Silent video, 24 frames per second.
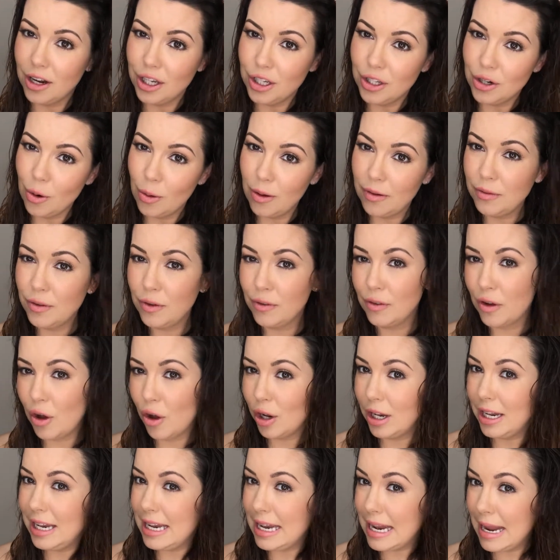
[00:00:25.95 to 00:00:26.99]
you know, if you've
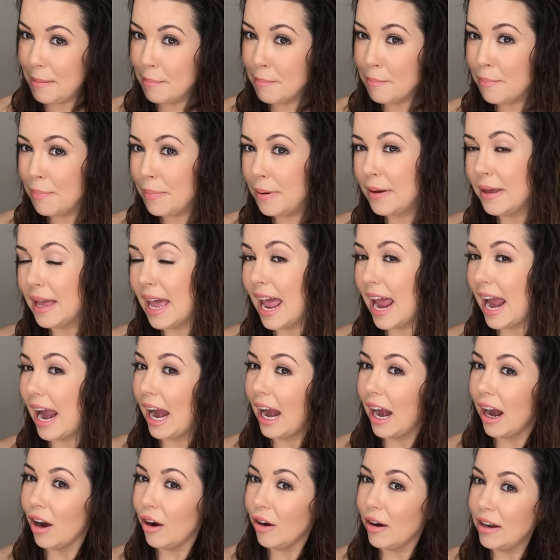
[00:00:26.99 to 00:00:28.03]
got limp
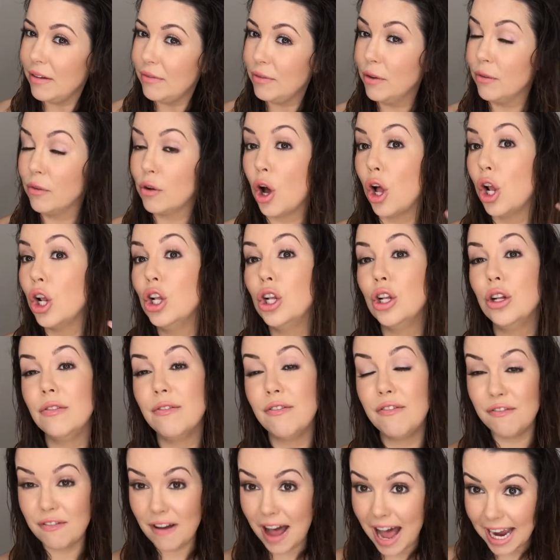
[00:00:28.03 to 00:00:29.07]
hair, if you've got
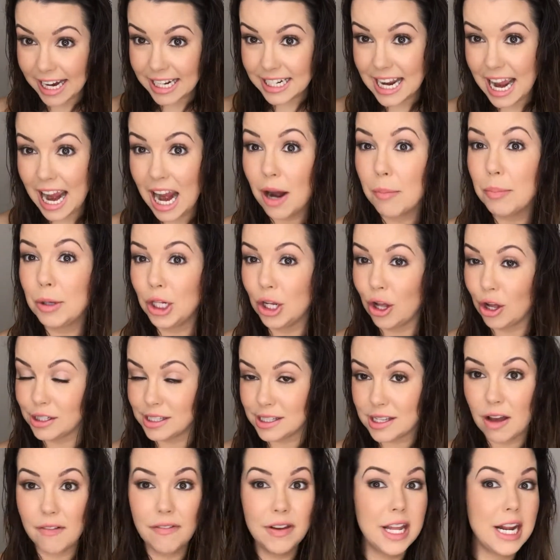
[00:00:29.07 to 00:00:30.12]
fine hair but lots
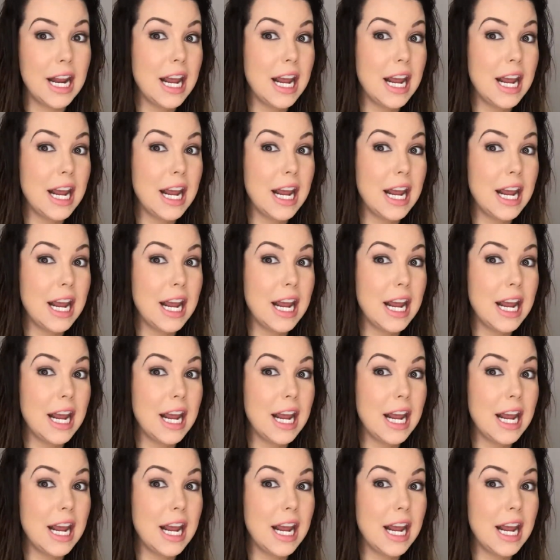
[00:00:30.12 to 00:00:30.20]
of it,